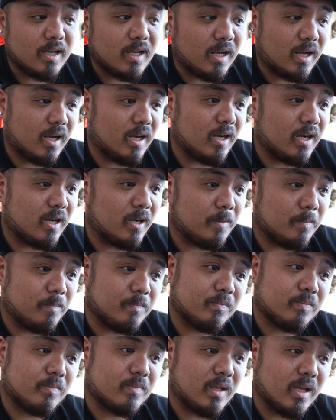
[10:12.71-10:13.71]

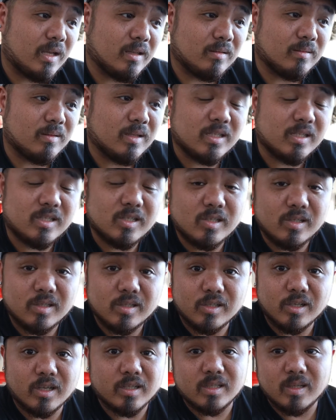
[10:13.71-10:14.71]
And this is
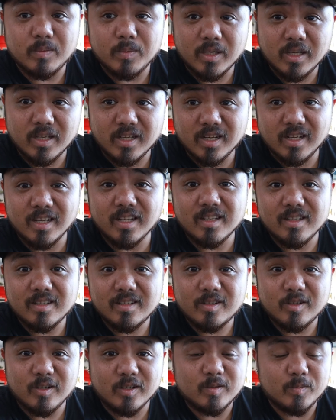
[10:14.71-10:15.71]
just the beginning.
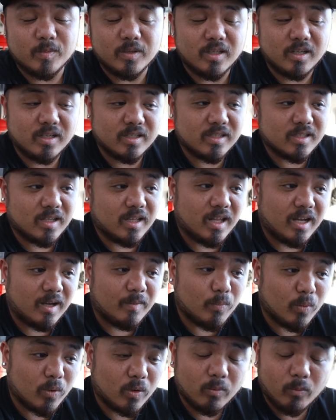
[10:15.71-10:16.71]
Trust me, there's a
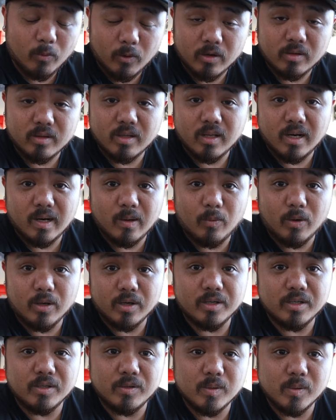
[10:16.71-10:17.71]
lot more work that I want
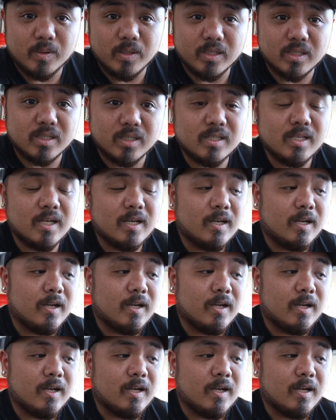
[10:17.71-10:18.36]
to do to this.